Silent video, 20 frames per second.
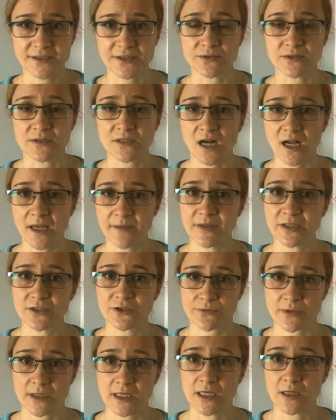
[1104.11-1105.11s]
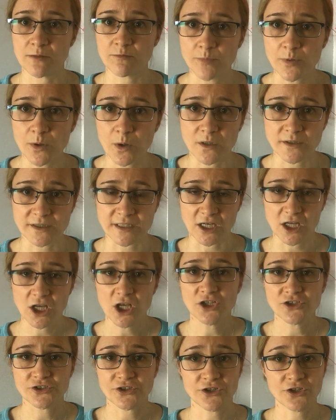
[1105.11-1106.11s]
So timing is really important.
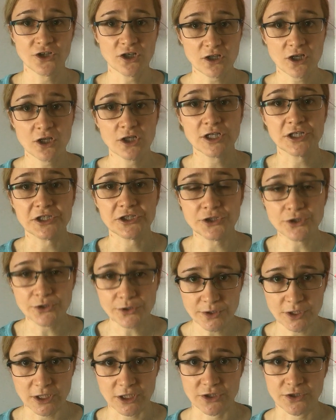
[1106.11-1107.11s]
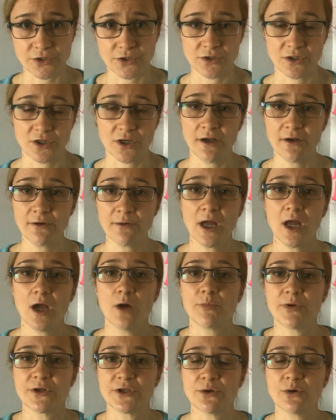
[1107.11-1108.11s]
So not only you need to know,
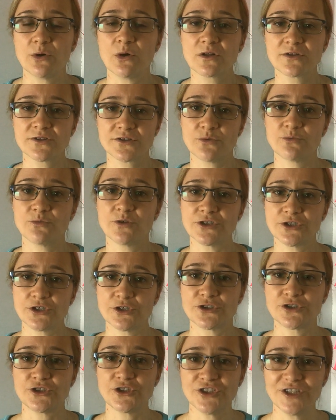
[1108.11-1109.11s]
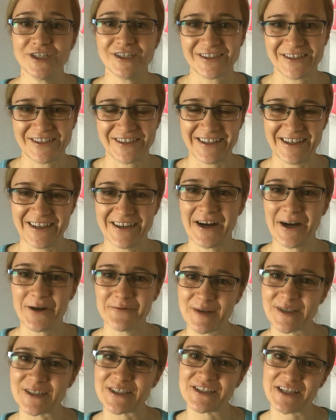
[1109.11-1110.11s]
but you also want your students to know how
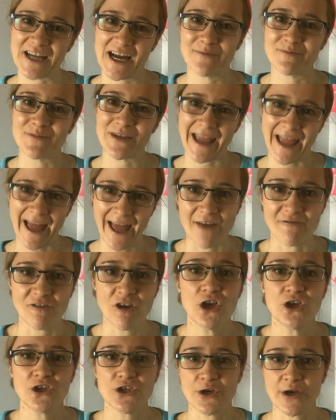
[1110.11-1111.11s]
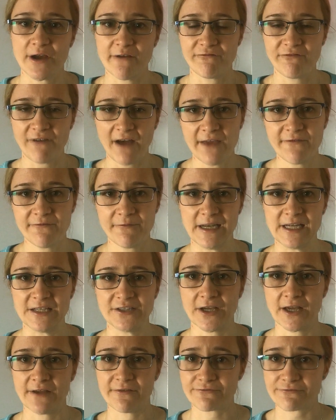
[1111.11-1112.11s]
much time they have. You have 5 minutes,
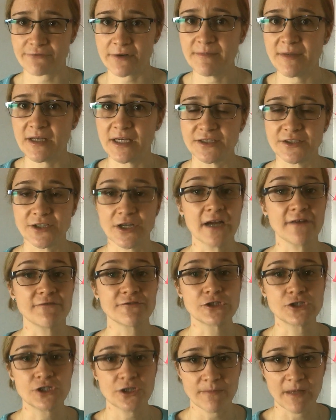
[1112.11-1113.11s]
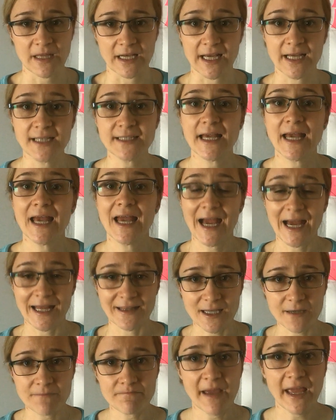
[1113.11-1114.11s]
you have 3 minutes, you have 2 minutes, and
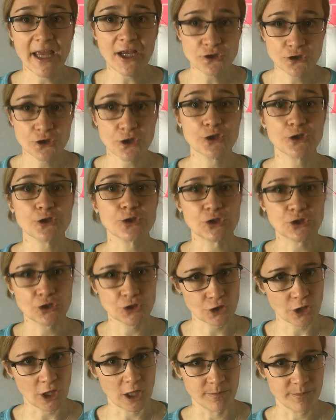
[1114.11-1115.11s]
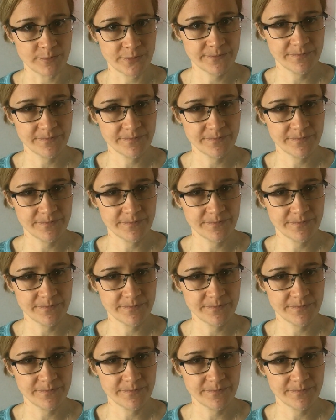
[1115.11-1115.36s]
then make sure you stop.